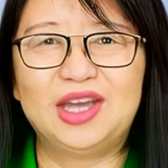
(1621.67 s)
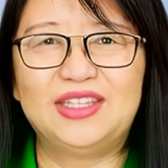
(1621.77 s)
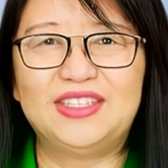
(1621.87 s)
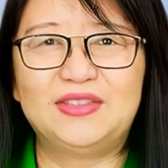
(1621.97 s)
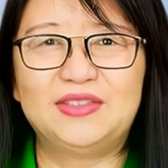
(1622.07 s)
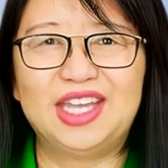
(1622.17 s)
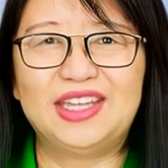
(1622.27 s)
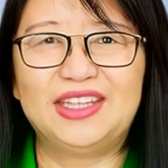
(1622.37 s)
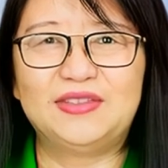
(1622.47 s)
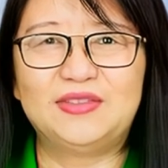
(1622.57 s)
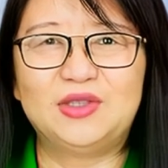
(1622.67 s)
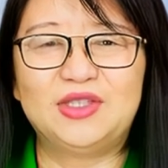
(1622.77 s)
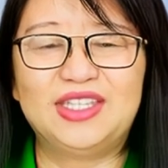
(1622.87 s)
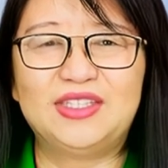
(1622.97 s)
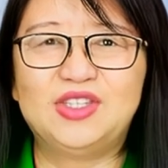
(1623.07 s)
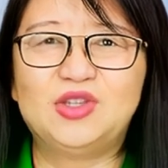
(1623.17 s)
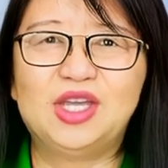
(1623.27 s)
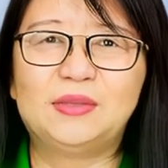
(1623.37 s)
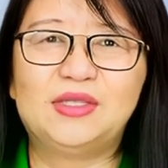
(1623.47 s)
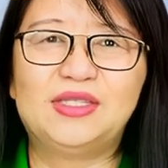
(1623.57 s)
Why does the flag have 13
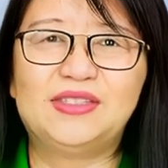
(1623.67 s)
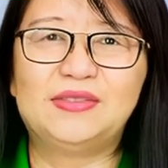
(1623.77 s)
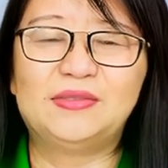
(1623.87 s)
stripes?